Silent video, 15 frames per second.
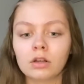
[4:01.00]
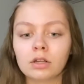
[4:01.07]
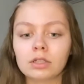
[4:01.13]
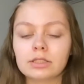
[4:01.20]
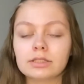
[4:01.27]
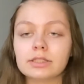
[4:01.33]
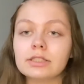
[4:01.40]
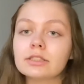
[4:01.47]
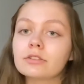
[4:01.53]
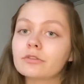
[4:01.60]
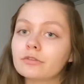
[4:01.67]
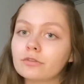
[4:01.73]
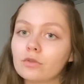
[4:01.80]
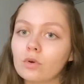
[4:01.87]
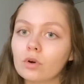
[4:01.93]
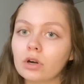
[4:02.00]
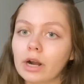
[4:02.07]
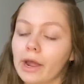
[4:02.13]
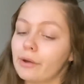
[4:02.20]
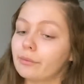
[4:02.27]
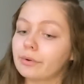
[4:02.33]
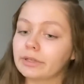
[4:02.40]
Season 4
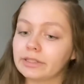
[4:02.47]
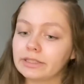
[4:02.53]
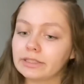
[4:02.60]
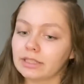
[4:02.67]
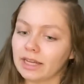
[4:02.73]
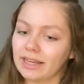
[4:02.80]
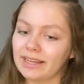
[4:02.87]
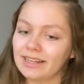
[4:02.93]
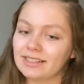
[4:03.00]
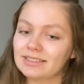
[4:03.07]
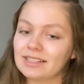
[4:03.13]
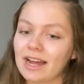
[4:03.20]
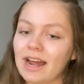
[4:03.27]
I really liked.